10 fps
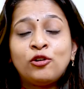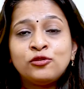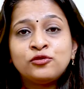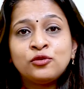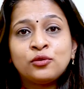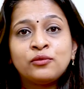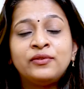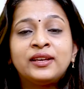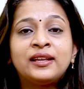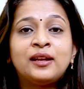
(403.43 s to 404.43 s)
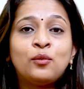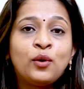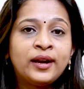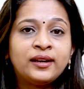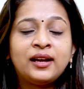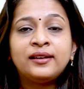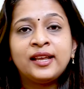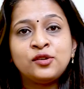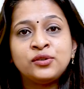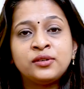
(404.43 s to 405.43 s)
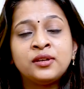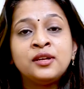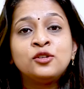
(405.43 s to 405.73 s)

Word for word: also we can avoid our nation